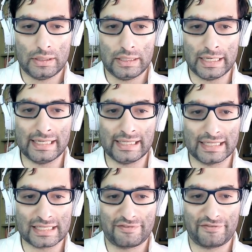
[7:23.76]
ending
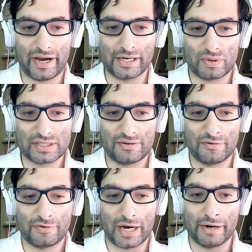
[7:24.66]
this fight once and,
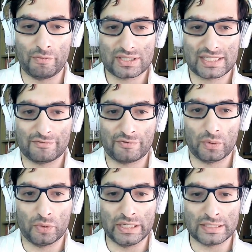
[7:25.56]
and once and for
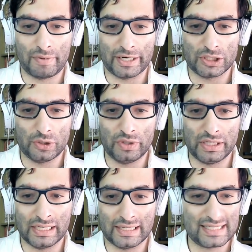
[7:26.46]
all is my
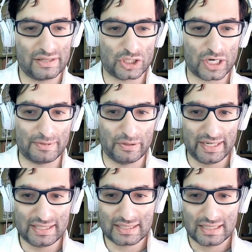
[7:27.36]
duty. And that's how the chapter
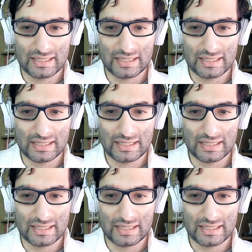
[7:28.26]
ends?